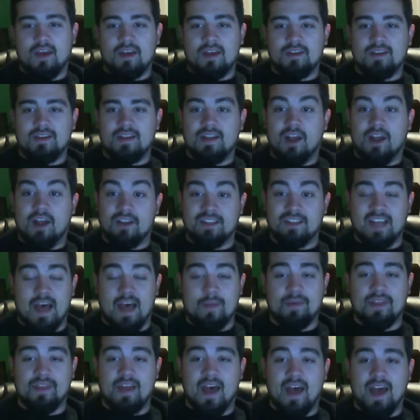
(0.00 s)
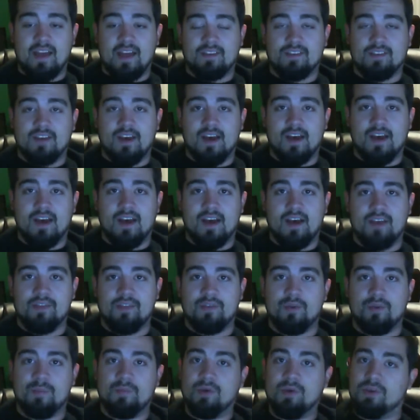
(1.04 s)
On top of that,
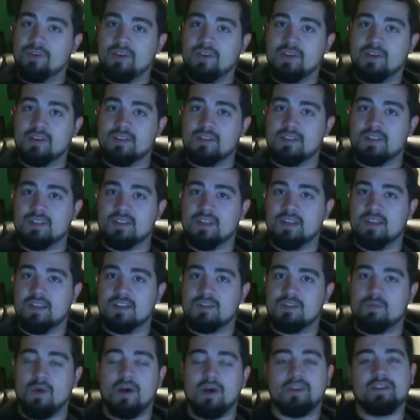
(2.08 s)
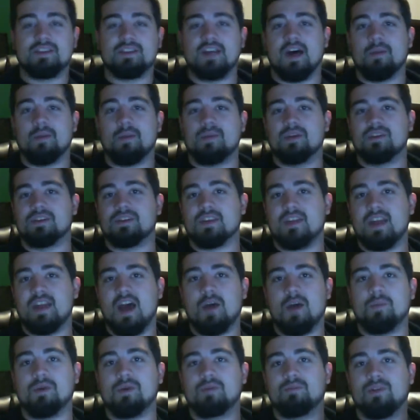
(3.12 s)
the buildings that spawn the zombies can
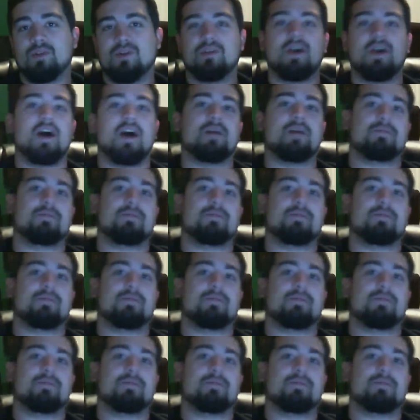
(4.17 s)
now be blown up,